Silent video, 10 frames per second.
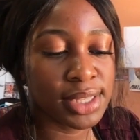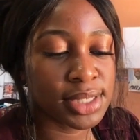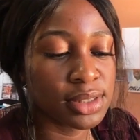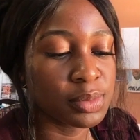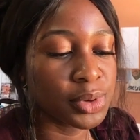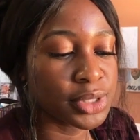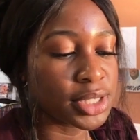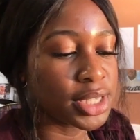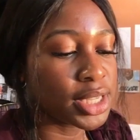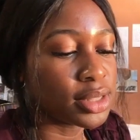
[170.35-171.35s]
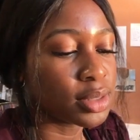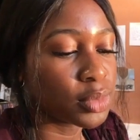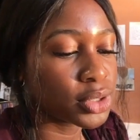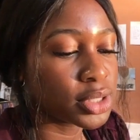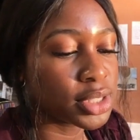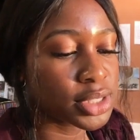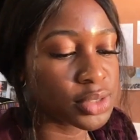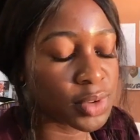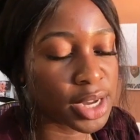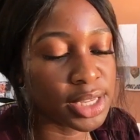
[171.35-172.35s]
and the body in the modernist
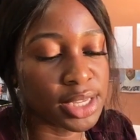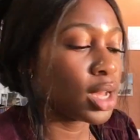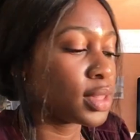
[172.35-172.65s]
writing.